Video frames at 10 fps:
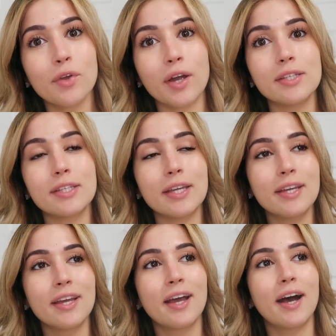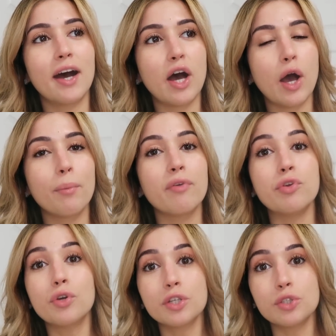crazy um
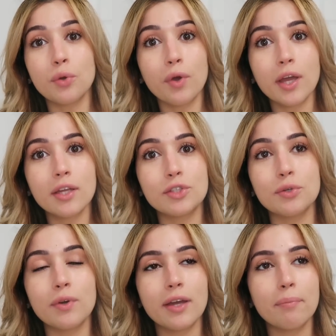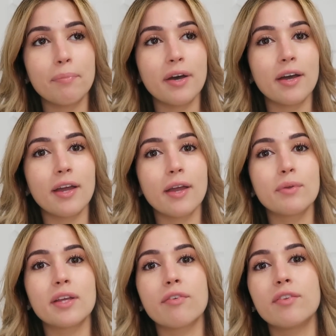if you could do it do it but
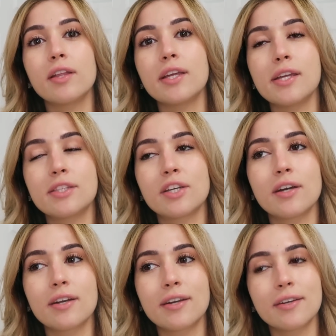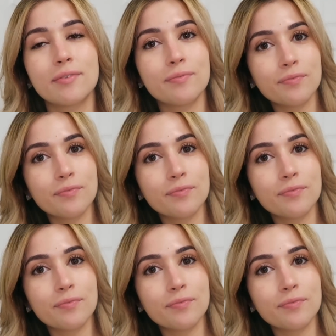it definitely took